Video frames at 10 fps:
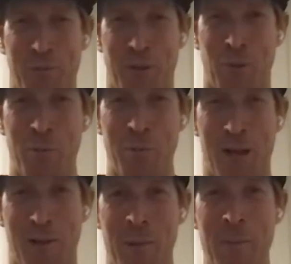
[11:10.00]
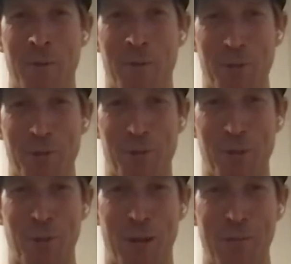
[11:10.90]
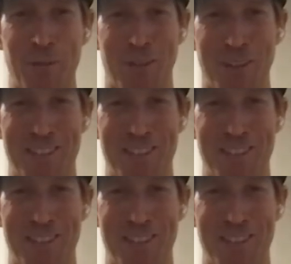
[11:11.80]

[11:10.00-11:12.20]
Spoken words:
I wouldn't be able to remember it if it was a good one, would I?